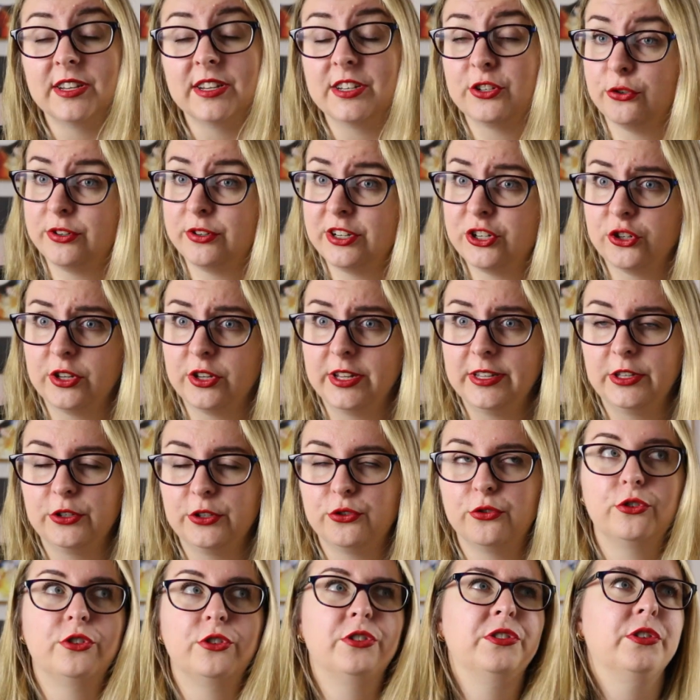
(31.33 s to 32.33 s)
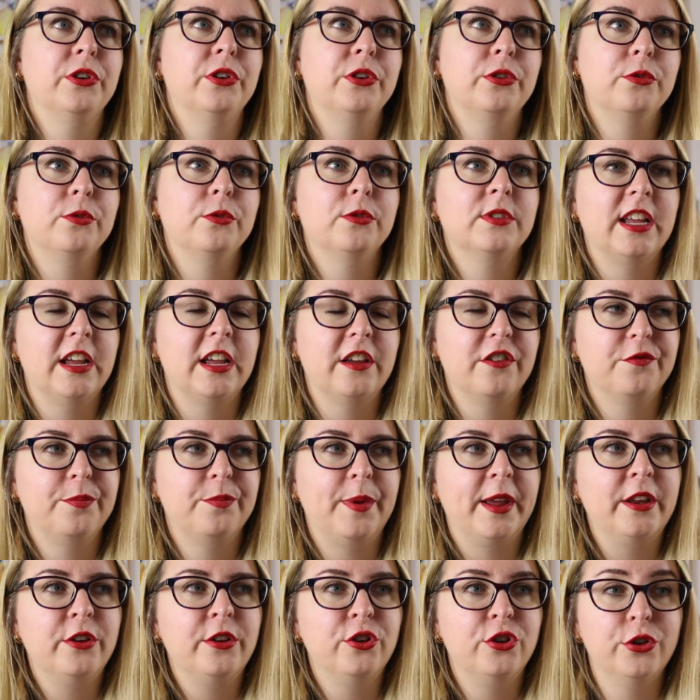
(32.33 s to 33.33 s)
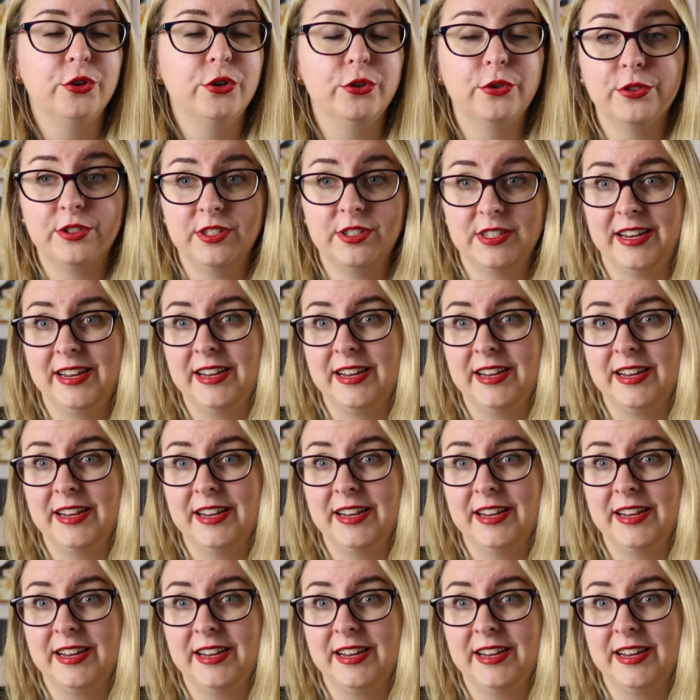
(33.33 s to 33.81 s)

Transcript: And traditionally literature circles have been used